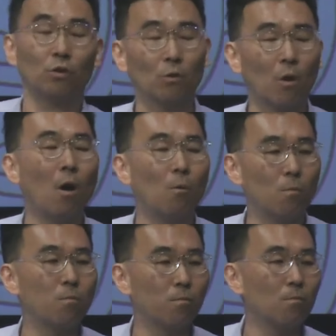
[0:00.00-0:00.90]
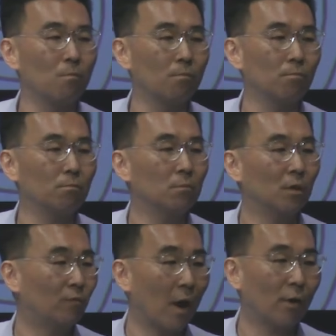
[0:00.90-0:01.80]
can grow
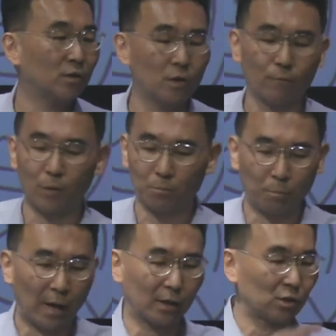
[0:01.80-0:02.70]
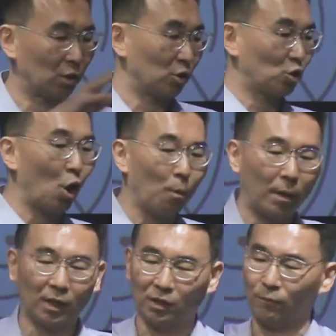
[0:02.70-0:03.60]
and various different buckets. There's so
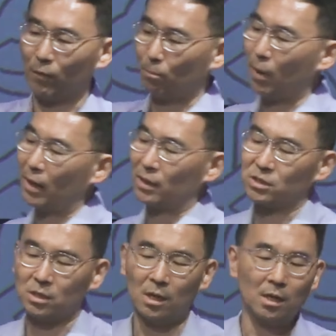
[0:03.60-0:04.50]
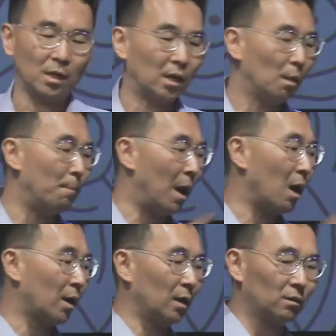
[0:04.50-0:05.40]
many different buckets in
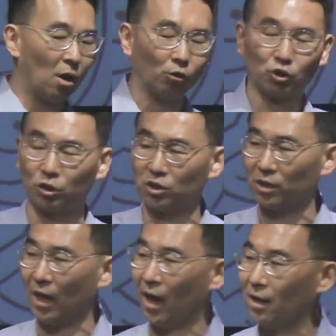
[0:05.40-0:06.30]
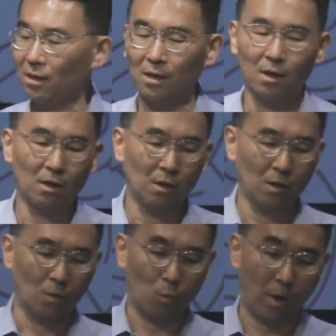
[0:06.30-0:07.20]
American culture today
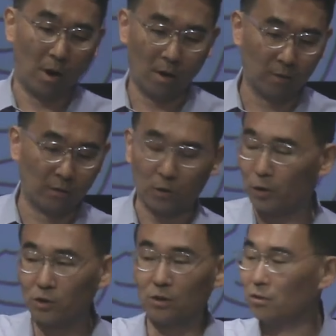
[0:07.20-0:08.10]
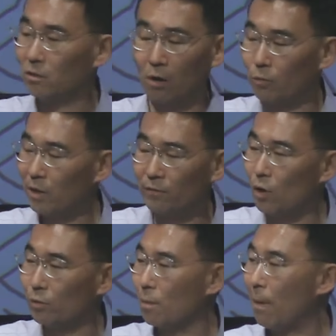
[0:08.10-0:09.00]
where the Christians don't really even know
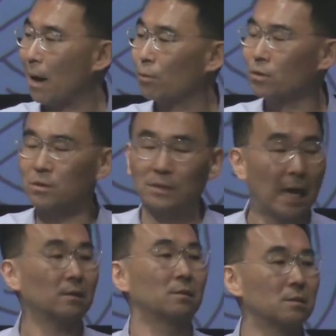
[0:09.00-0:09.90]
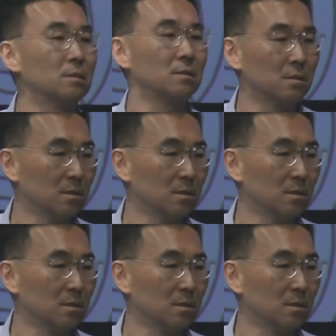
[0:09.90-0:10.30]
what the Bible says. Hmm.